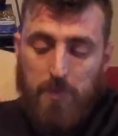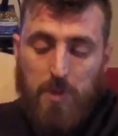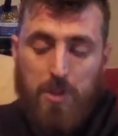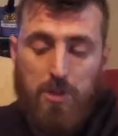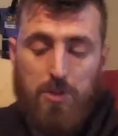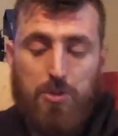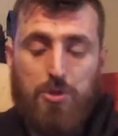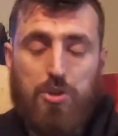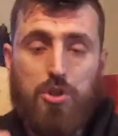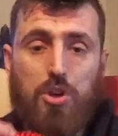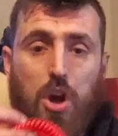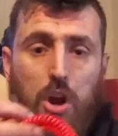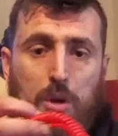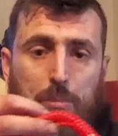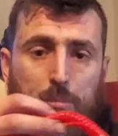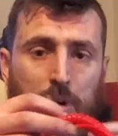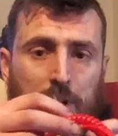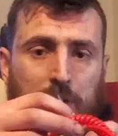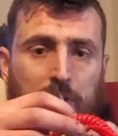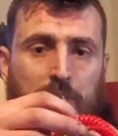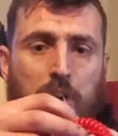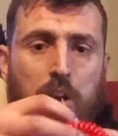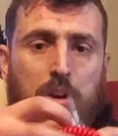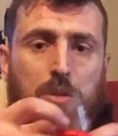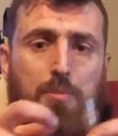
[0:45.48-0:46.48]
scope on
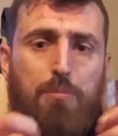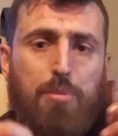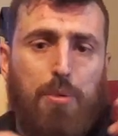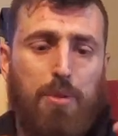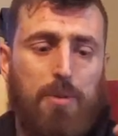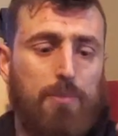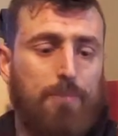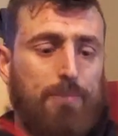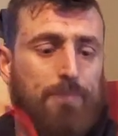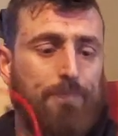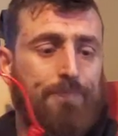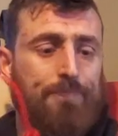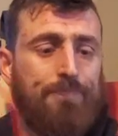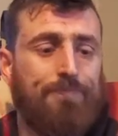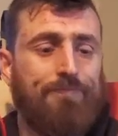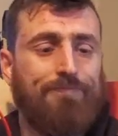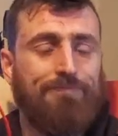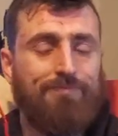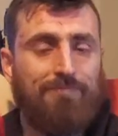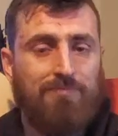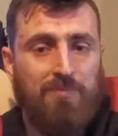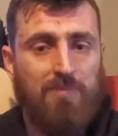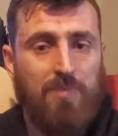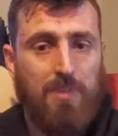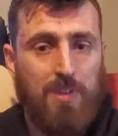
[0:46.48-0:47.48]
a rope,
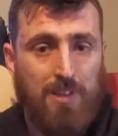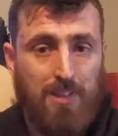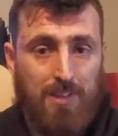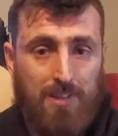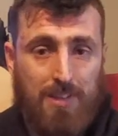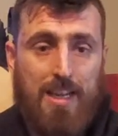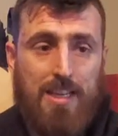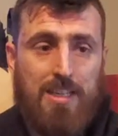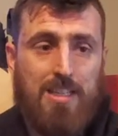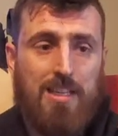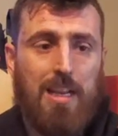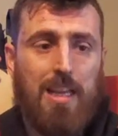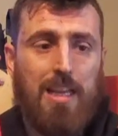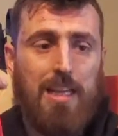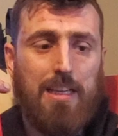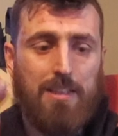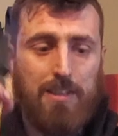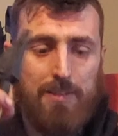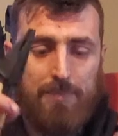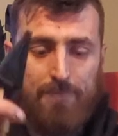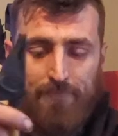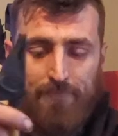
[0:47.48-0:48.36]
test light.